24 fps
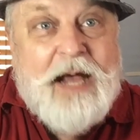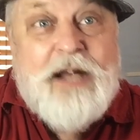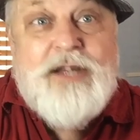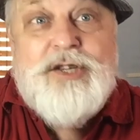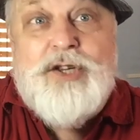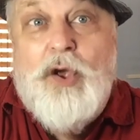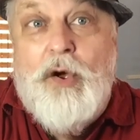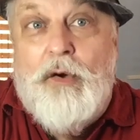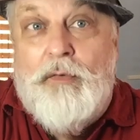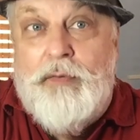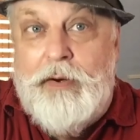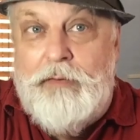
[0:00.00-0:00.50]

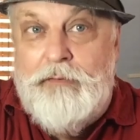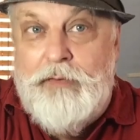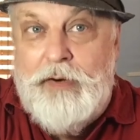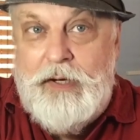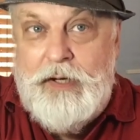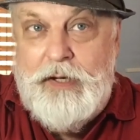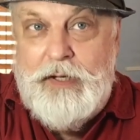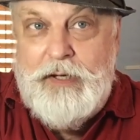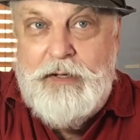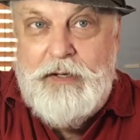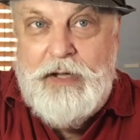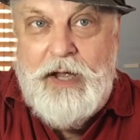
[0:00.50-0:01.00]
Ex-girlfriend,
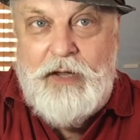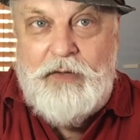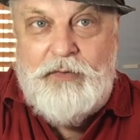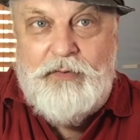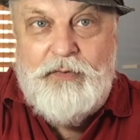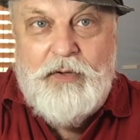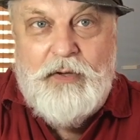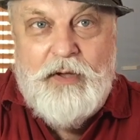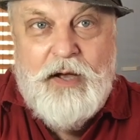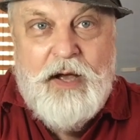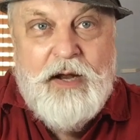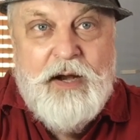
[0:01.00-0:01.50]
really,
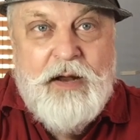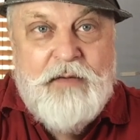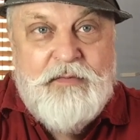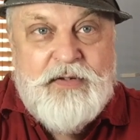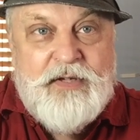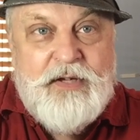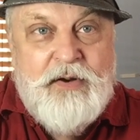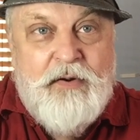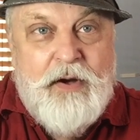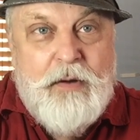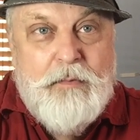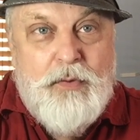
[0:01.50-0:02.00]
yes. I don't have a
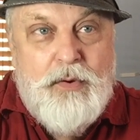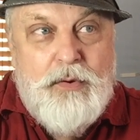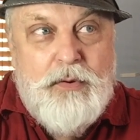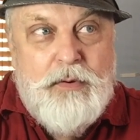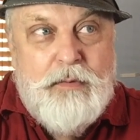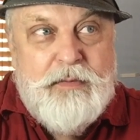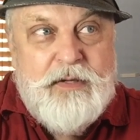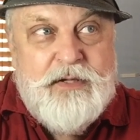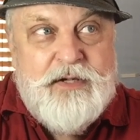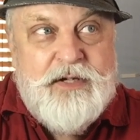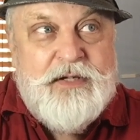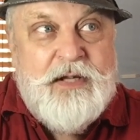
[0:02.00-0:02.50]
see her anymore.
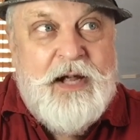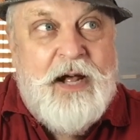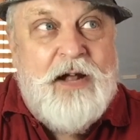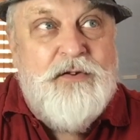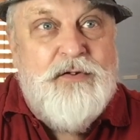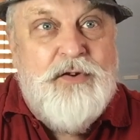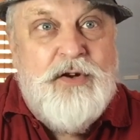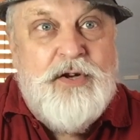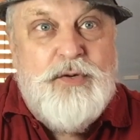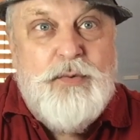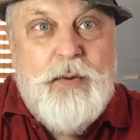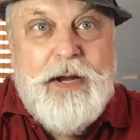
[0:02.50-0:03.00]
I mean, she's
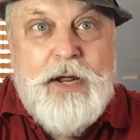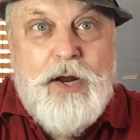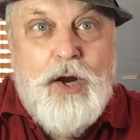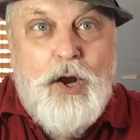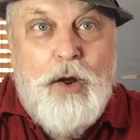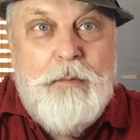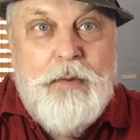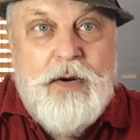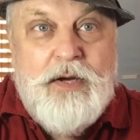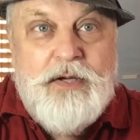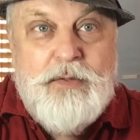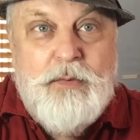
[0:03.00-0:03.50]
120
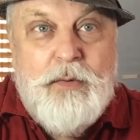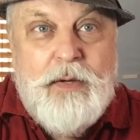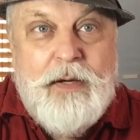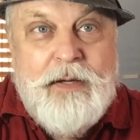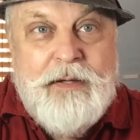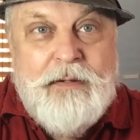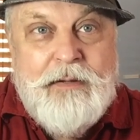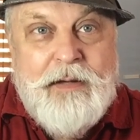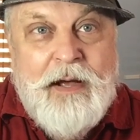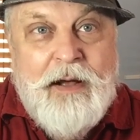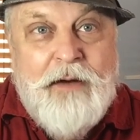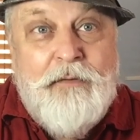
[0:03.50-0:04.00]
kilometres
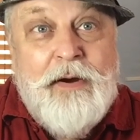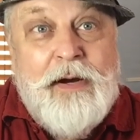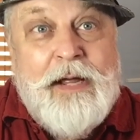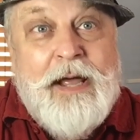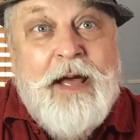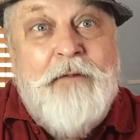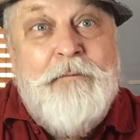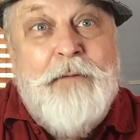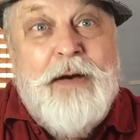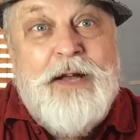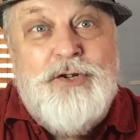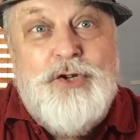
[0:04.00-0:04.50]
away. Can't really
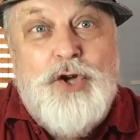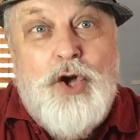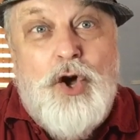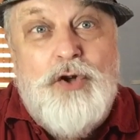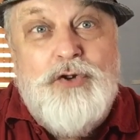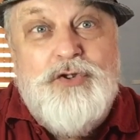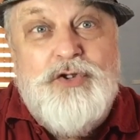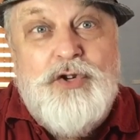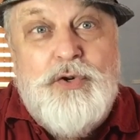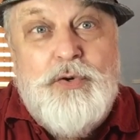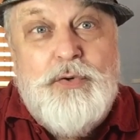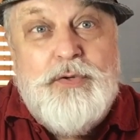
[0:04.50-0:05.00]
have much
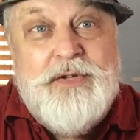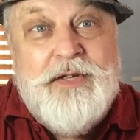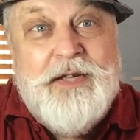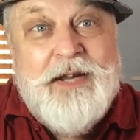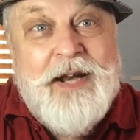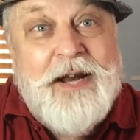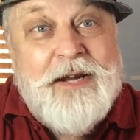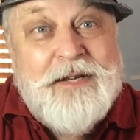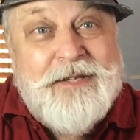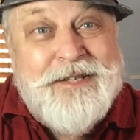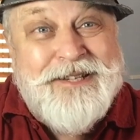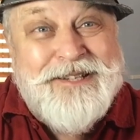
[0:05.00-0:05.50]
conjugals at
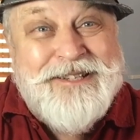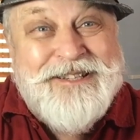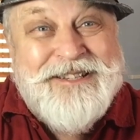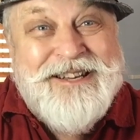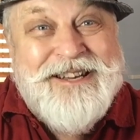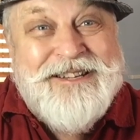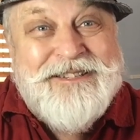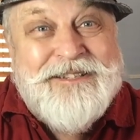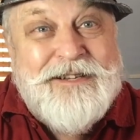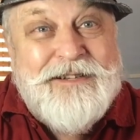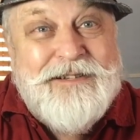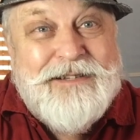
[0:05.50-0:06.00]
this
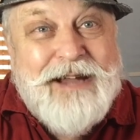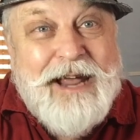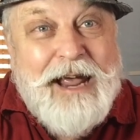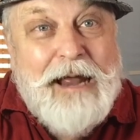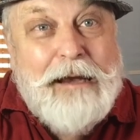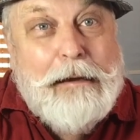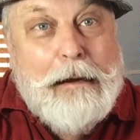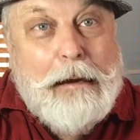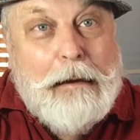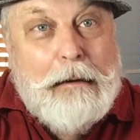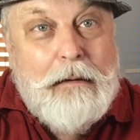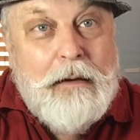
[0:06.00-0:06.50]
distance,
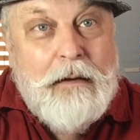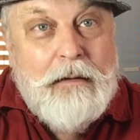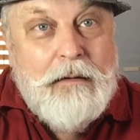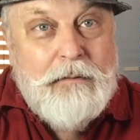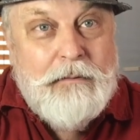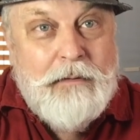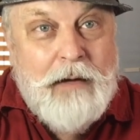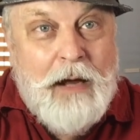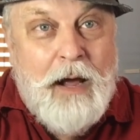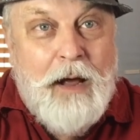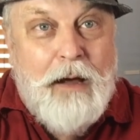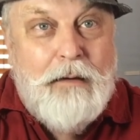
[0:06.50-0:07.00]
can you?
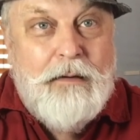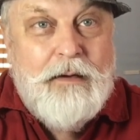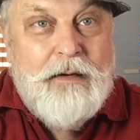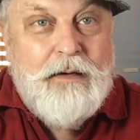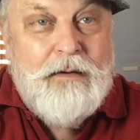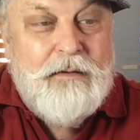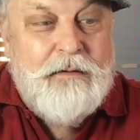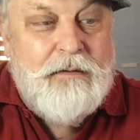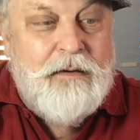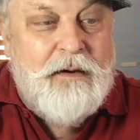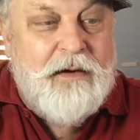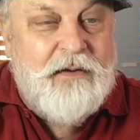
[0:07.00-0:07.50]
No,
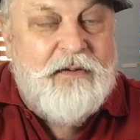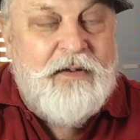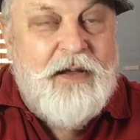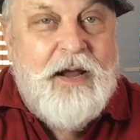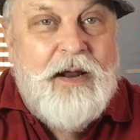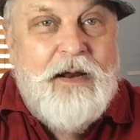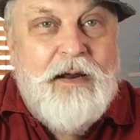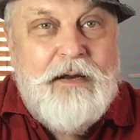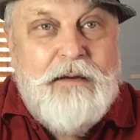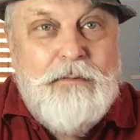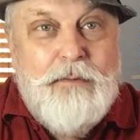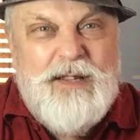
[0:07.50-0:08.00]
not
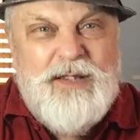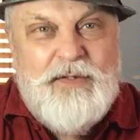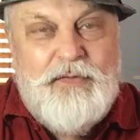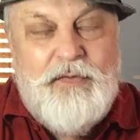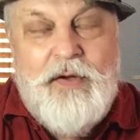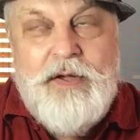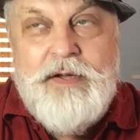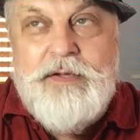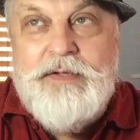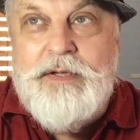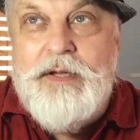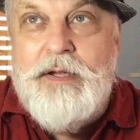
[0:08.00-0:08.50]
exactly. Well, it's
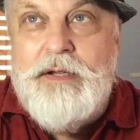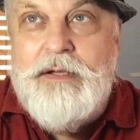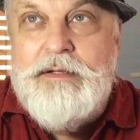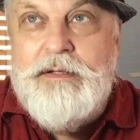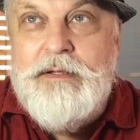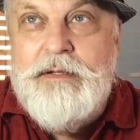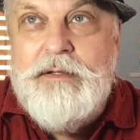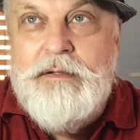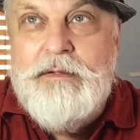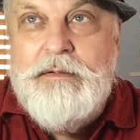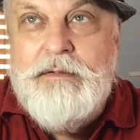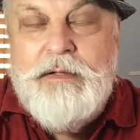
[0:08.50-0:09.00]
phone
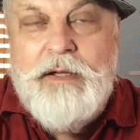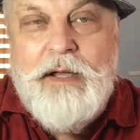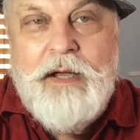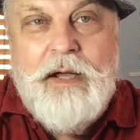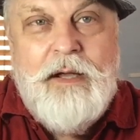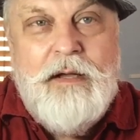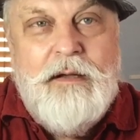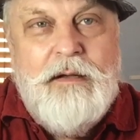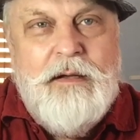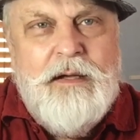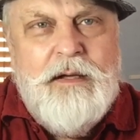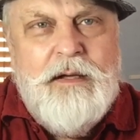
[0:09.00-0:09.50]
sex.
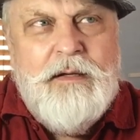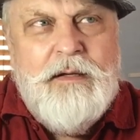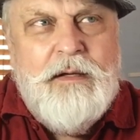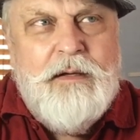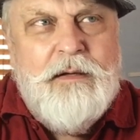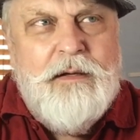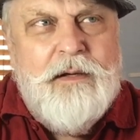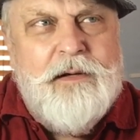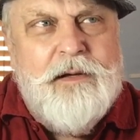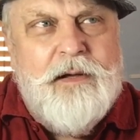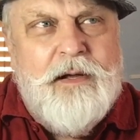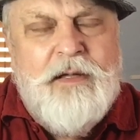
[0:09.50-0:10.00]
Yeah.
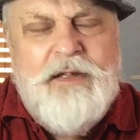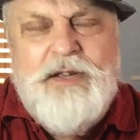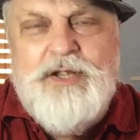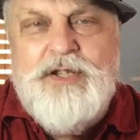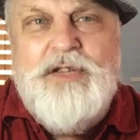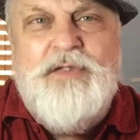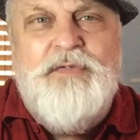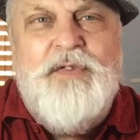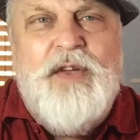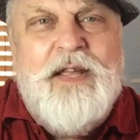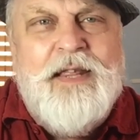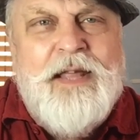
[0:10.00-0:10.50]
I don't think
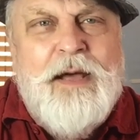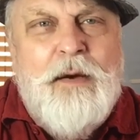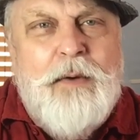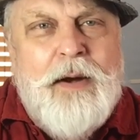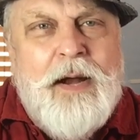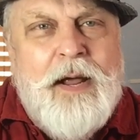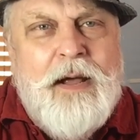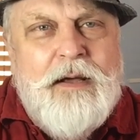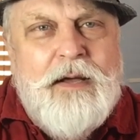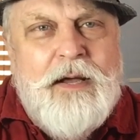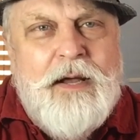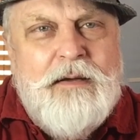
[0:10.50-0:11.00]
she's figured that
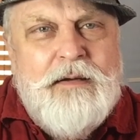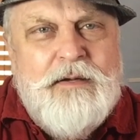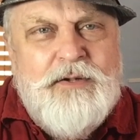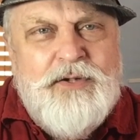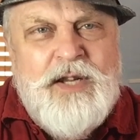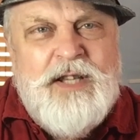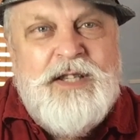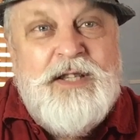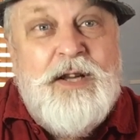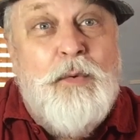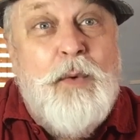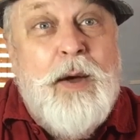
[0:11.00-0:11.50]
one out yet.
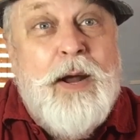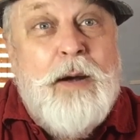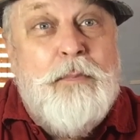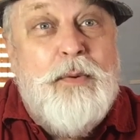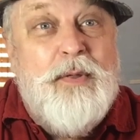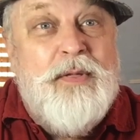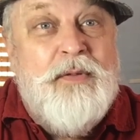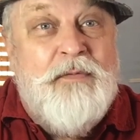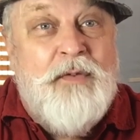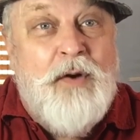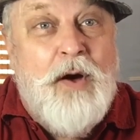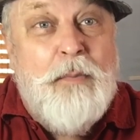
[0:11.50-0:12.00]
She doesn't know where to
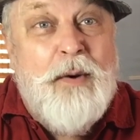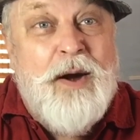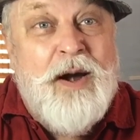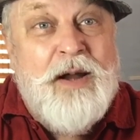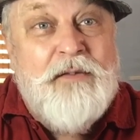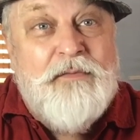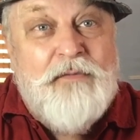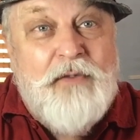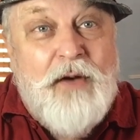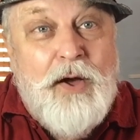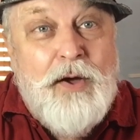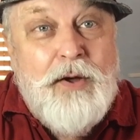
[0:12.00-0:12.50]
put the
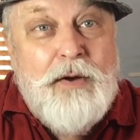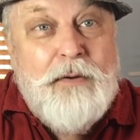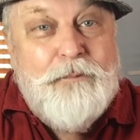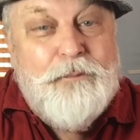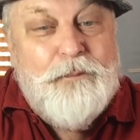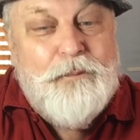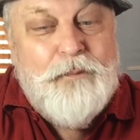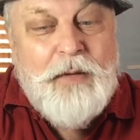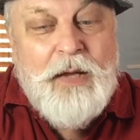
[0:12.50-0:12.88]
vibrating phone.